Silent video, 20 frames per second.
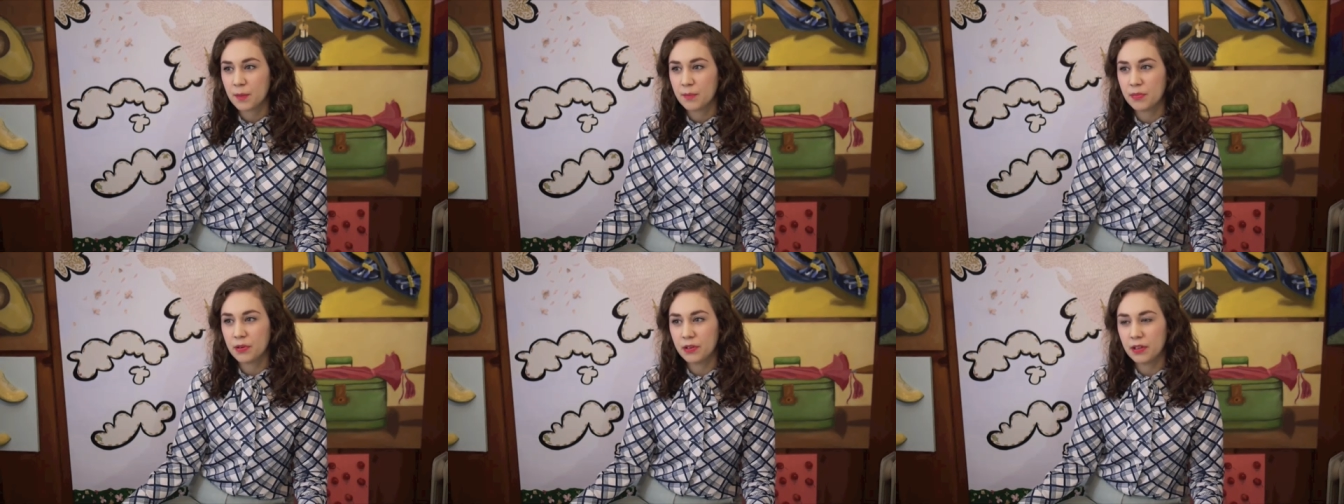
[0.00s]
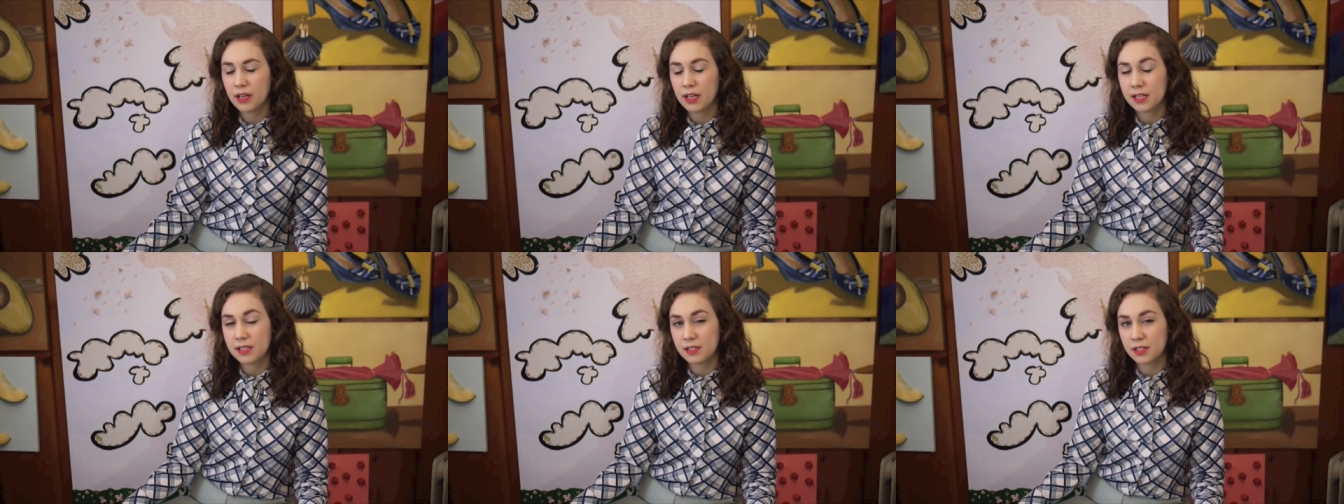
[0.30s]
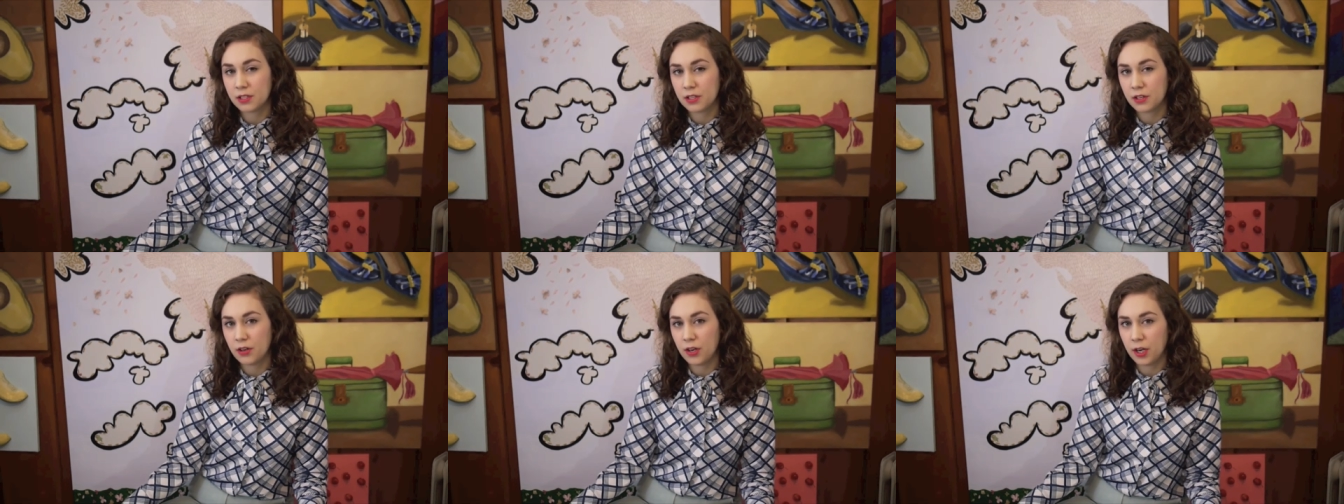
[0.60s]
put a
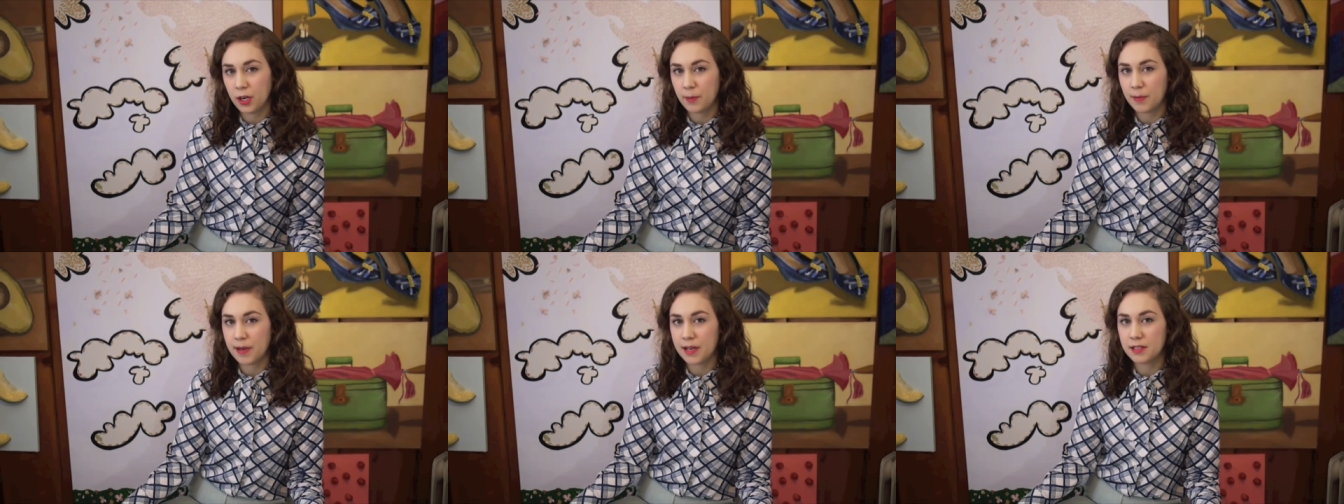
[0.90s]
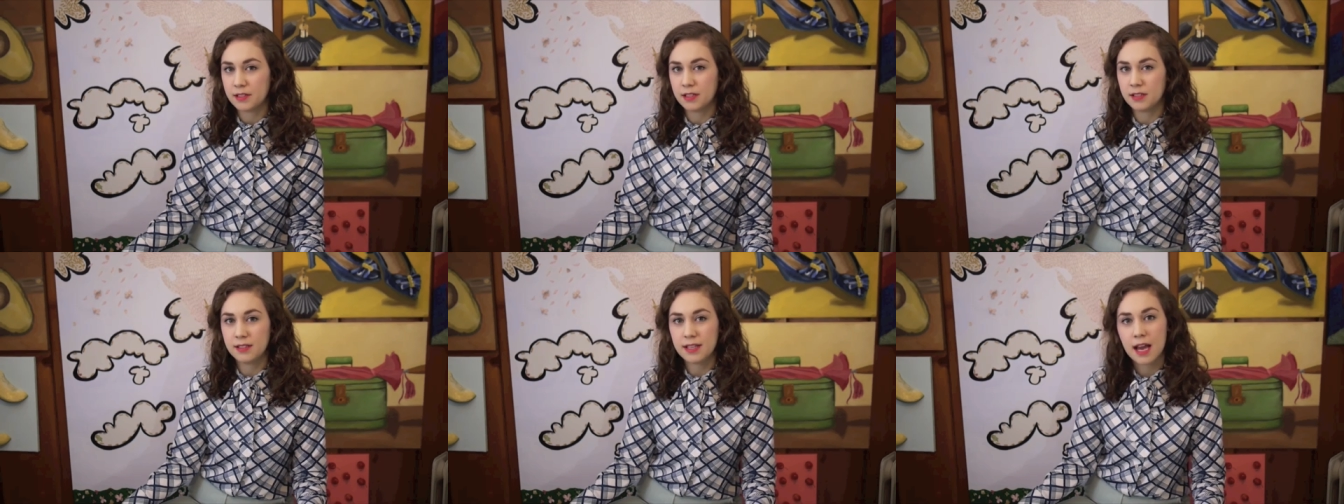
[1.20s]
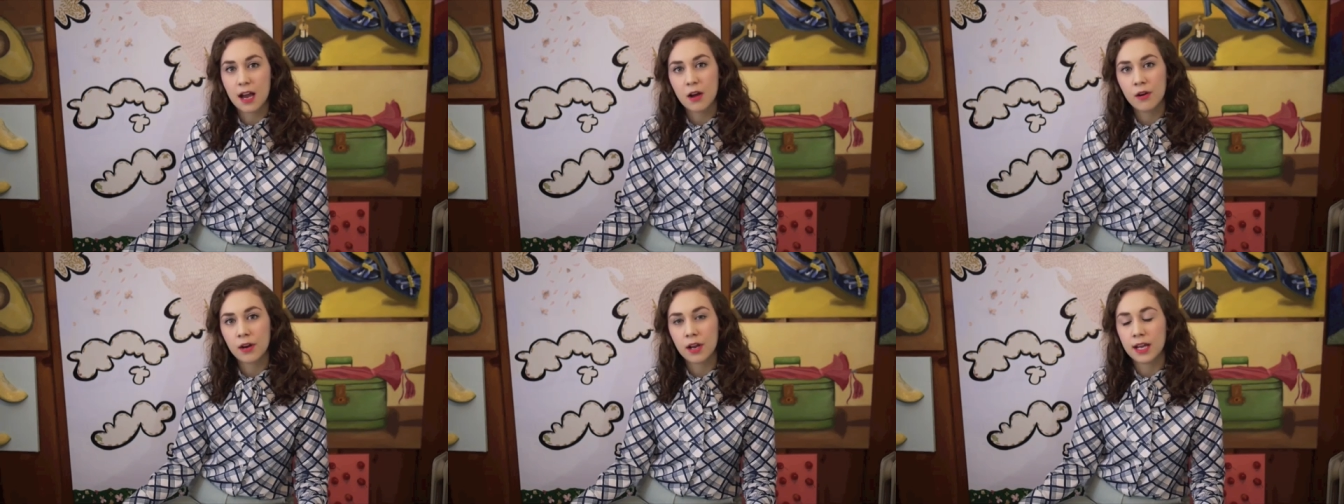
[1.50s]
security deposit
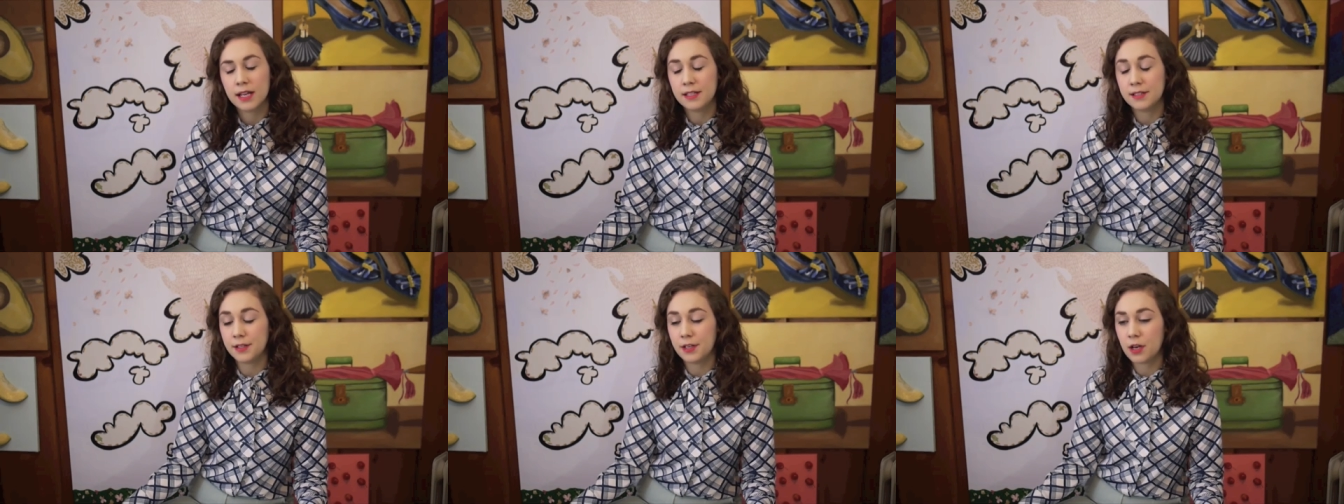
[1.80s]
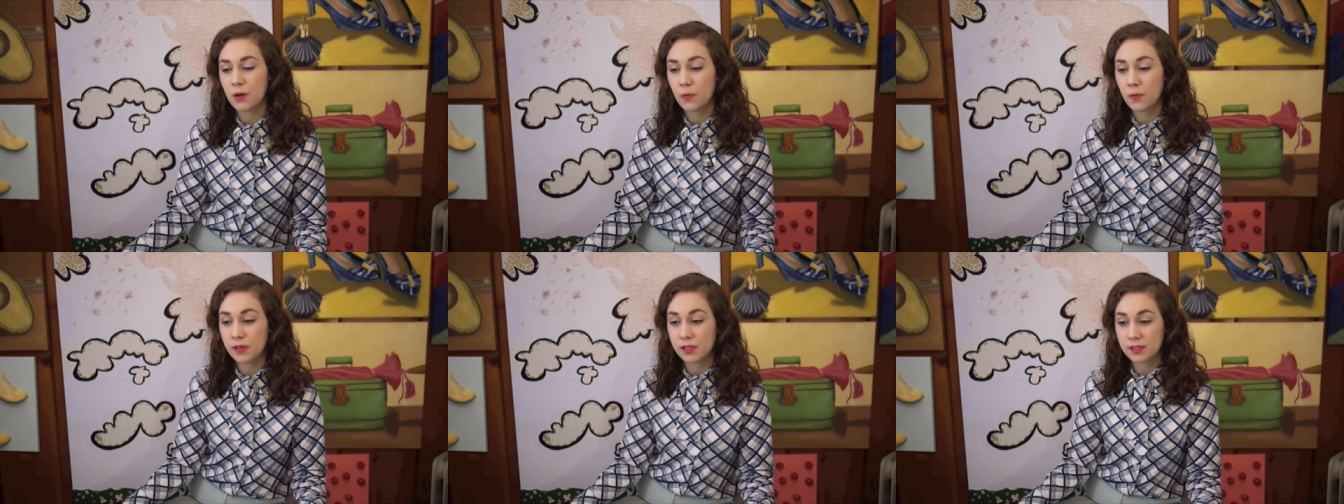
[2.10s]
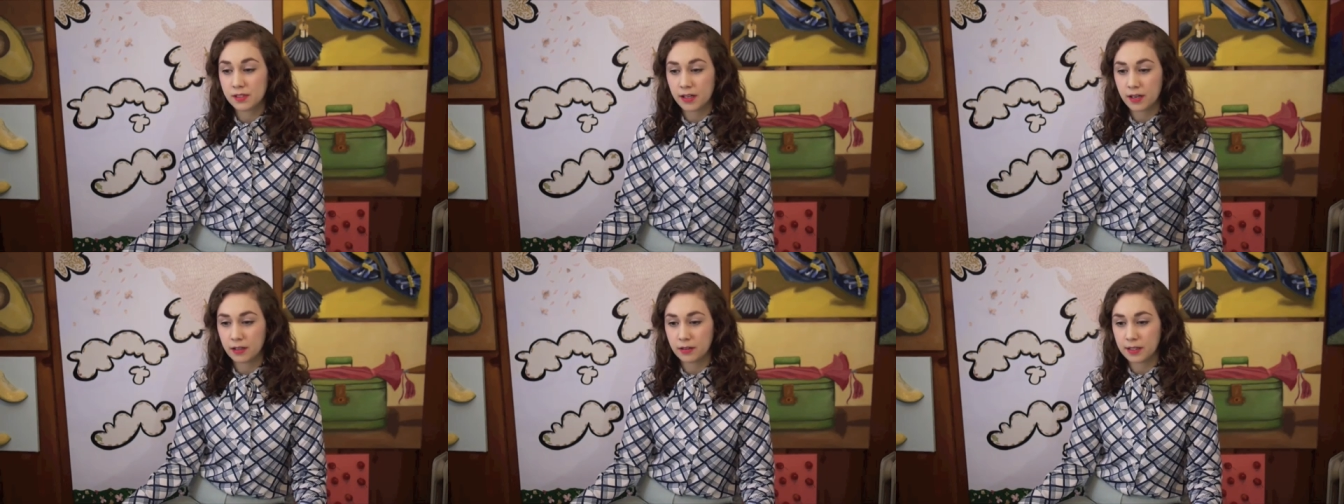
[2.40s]
down. I did not want to
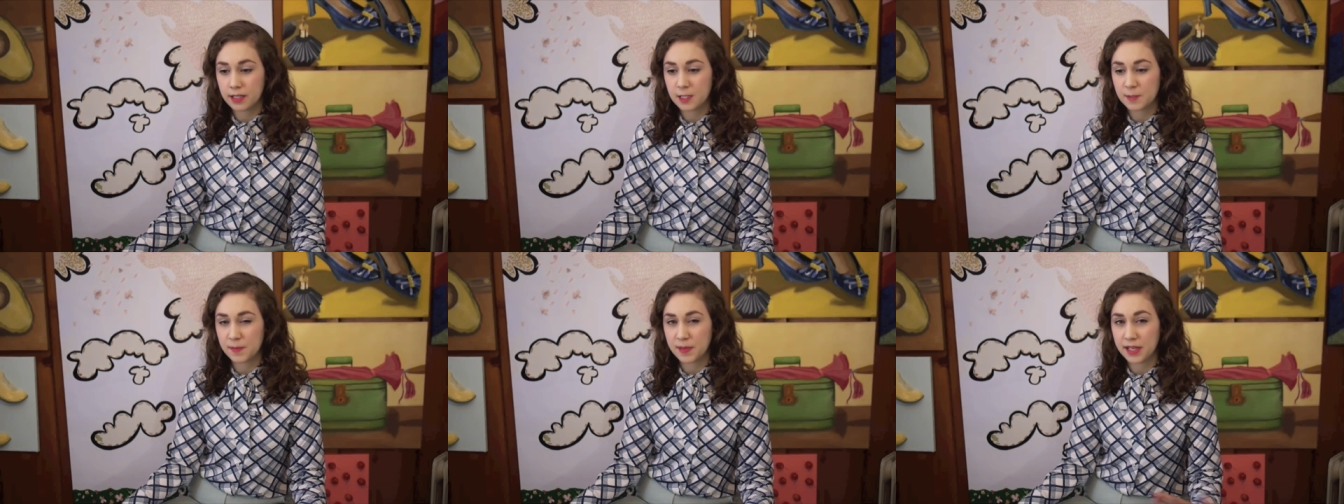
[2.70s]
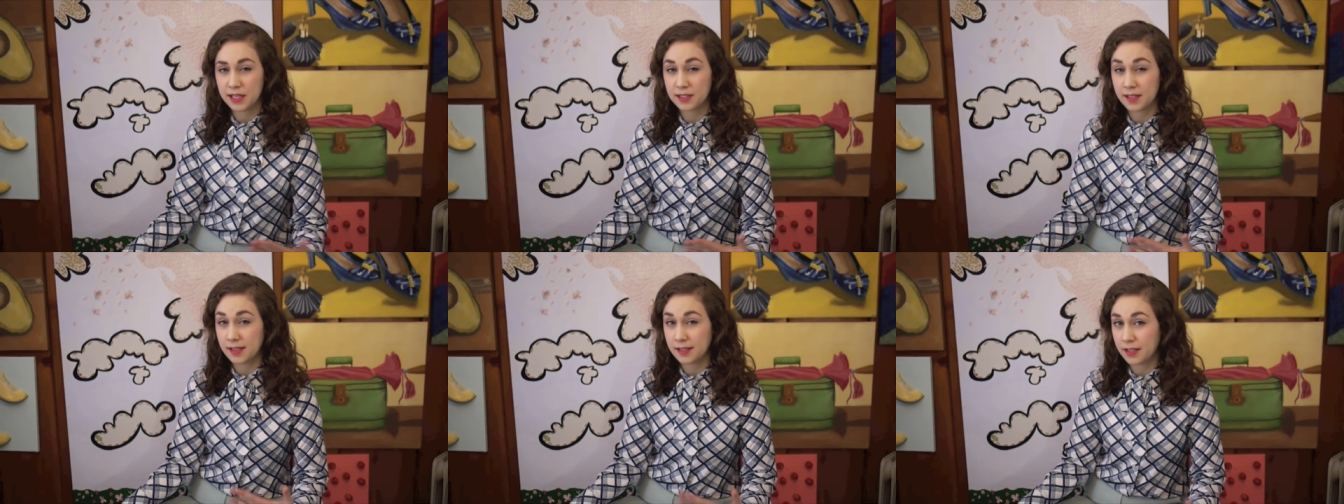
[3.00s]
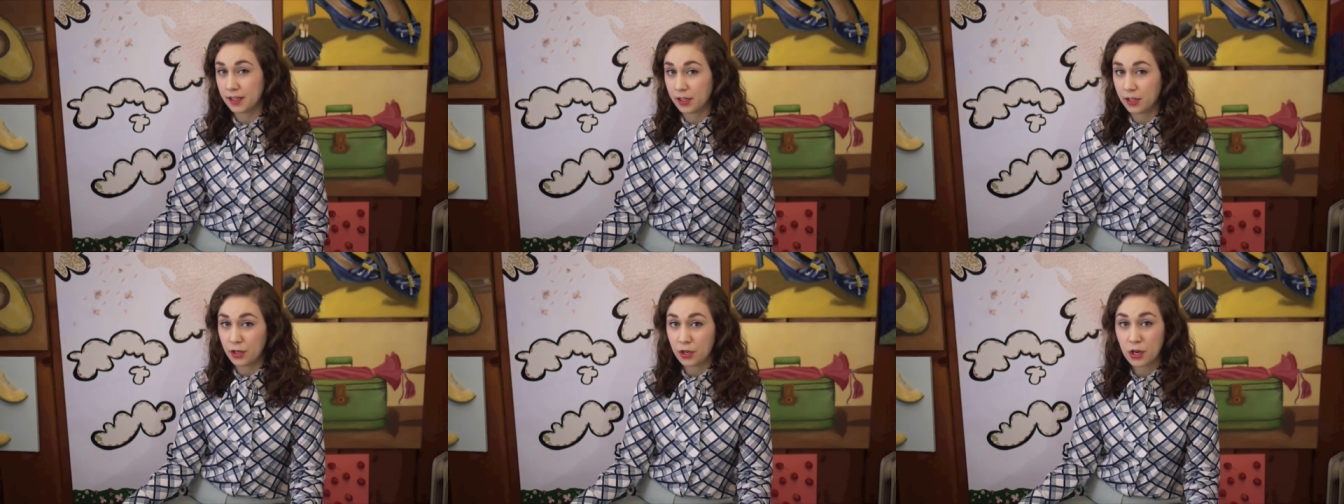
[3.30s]
sign a lease because I
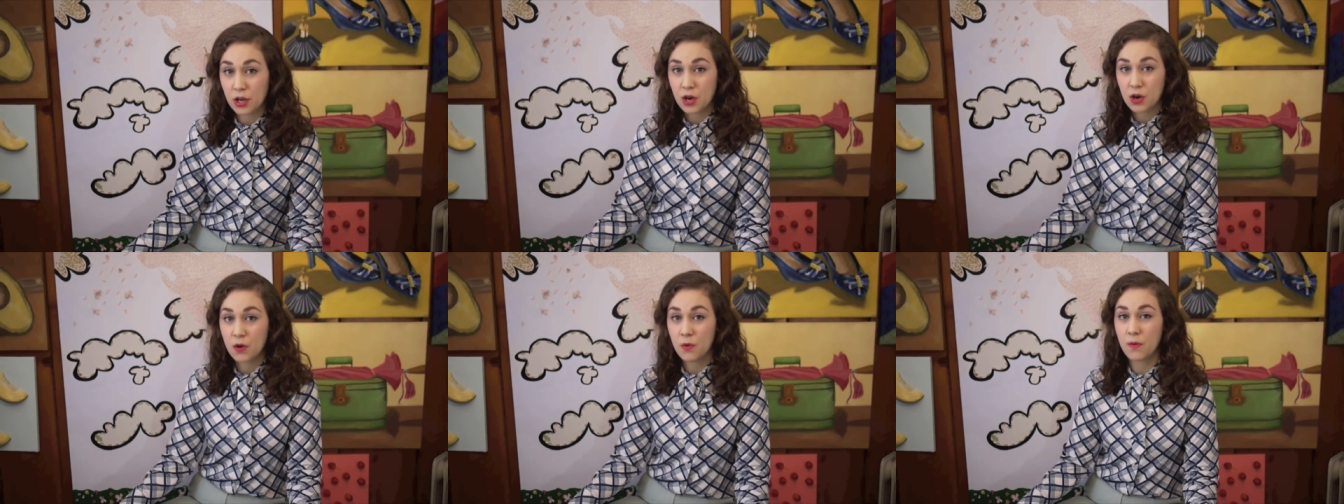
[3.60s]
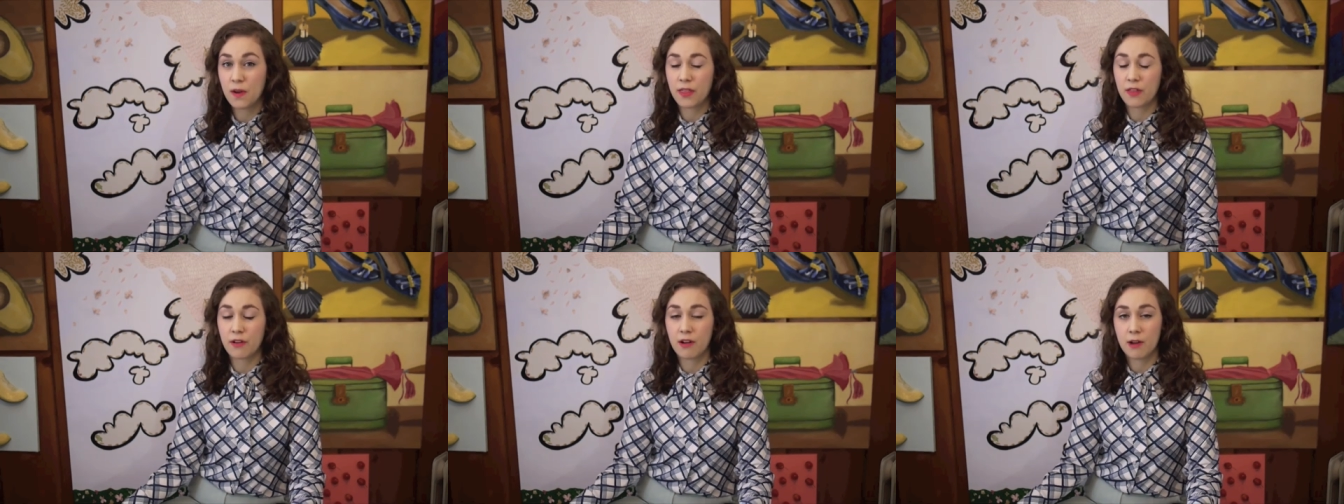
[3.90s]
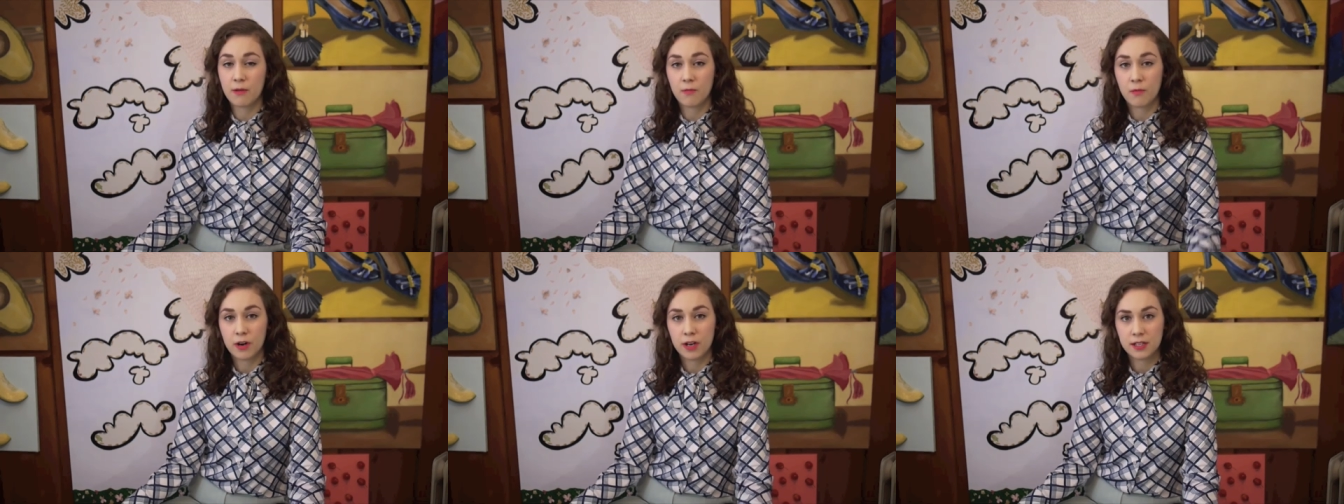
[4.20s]
didn't know whether I
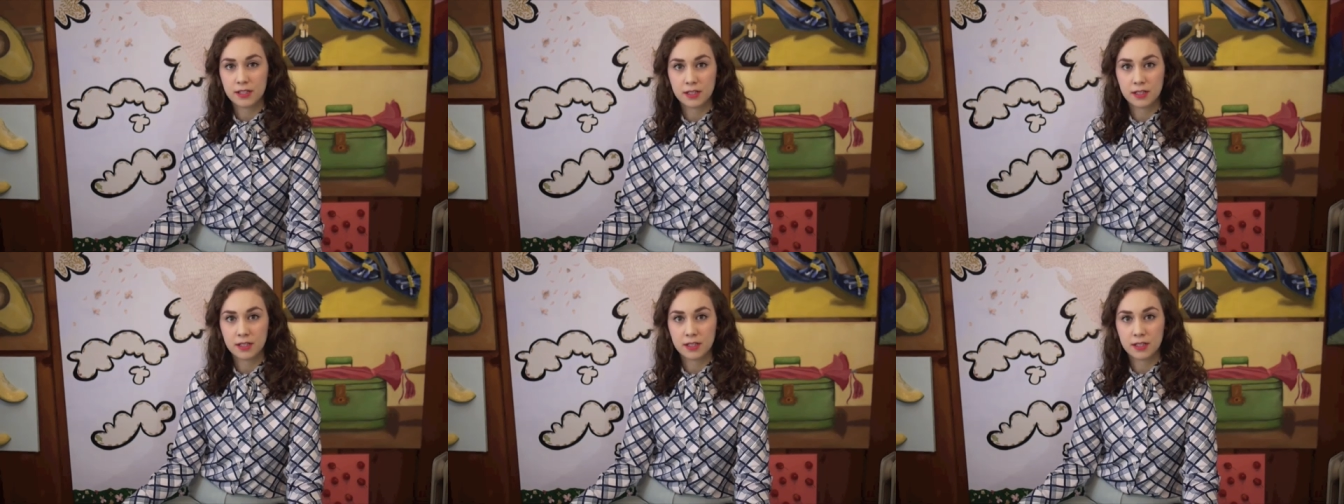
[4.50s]
wanted